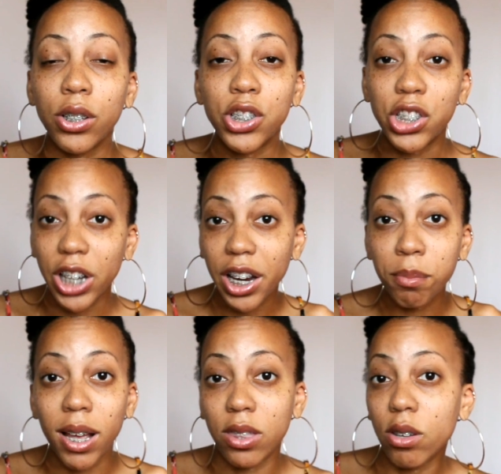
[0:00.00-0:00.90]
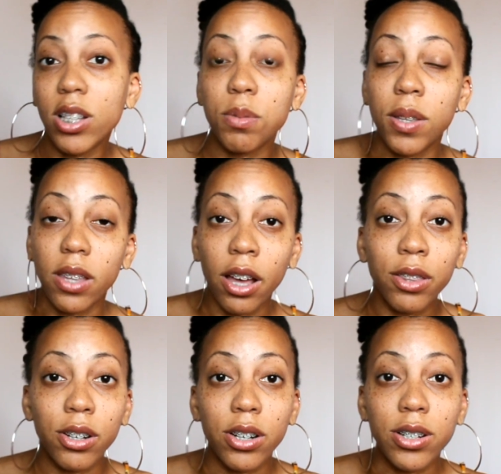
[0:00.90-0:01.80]
share my thoughts with
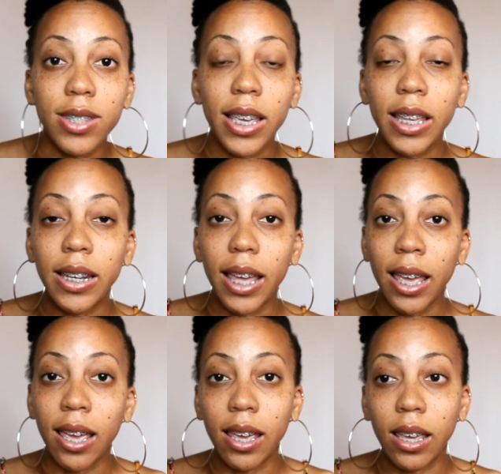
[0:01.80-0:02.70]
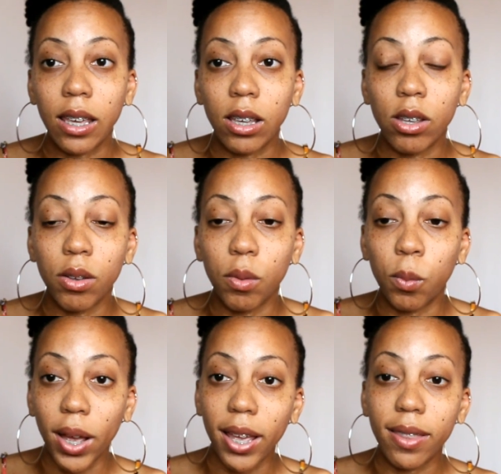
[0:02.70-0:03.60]
others in a
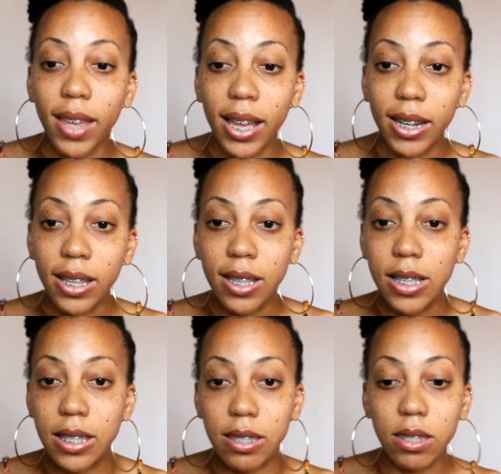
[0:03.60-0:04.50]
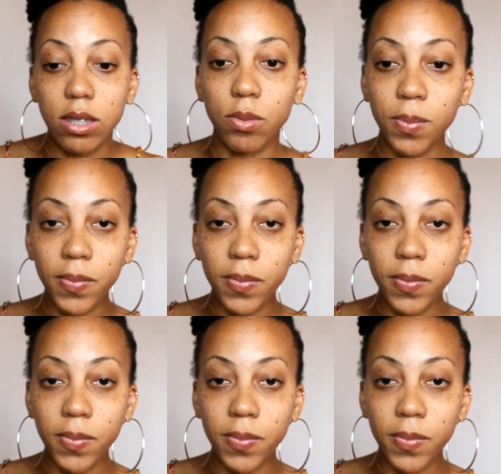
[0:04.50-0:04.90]
way that is